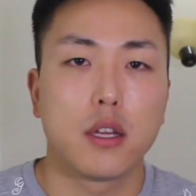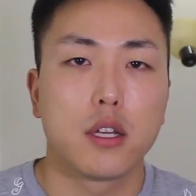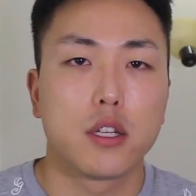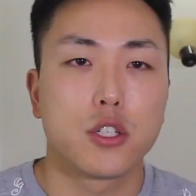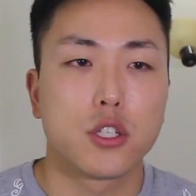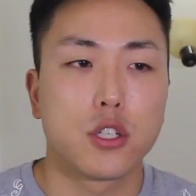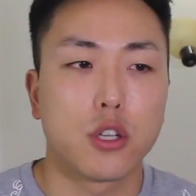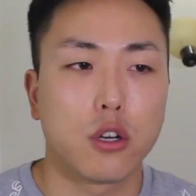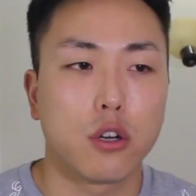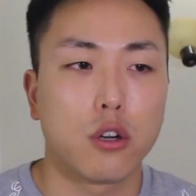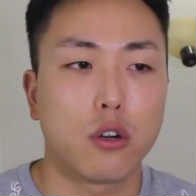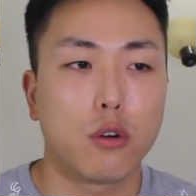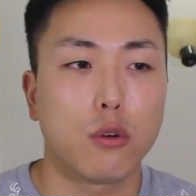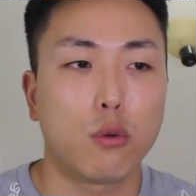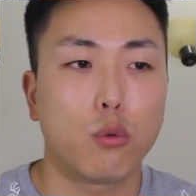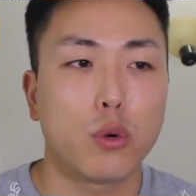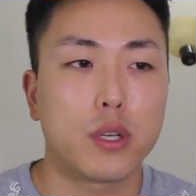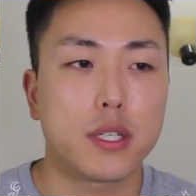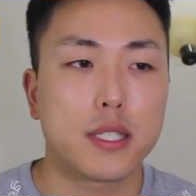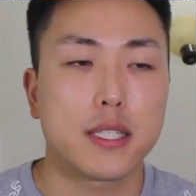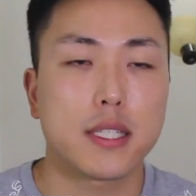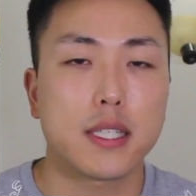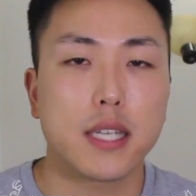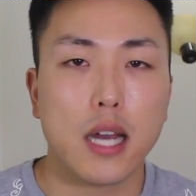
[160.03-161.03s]
So
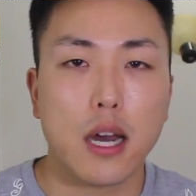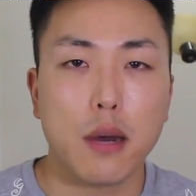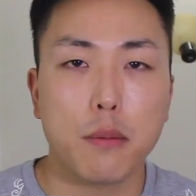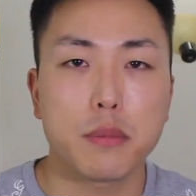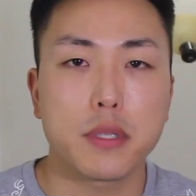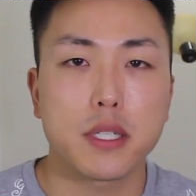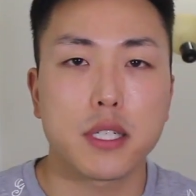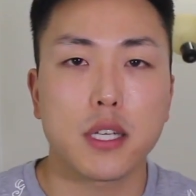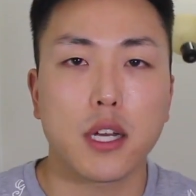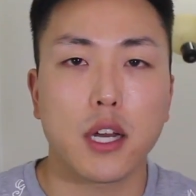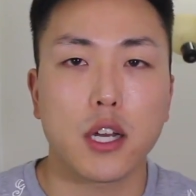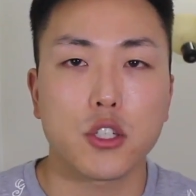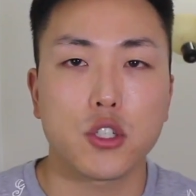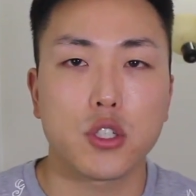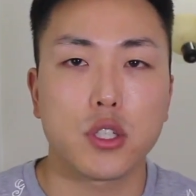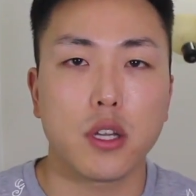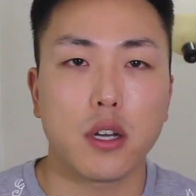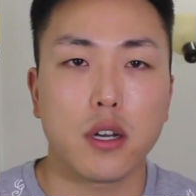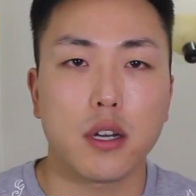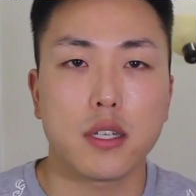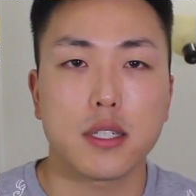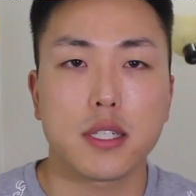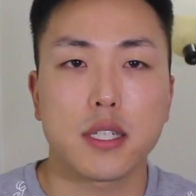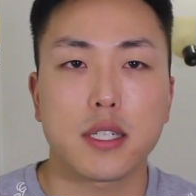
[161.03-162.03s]
what scalp massage
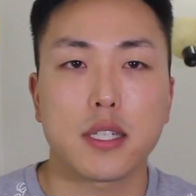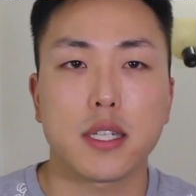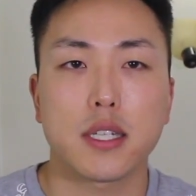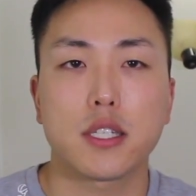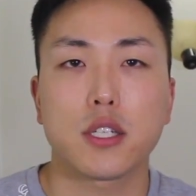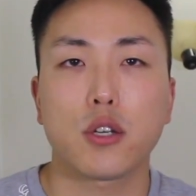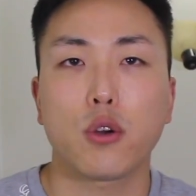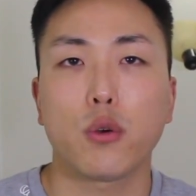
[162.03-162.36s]
does is it's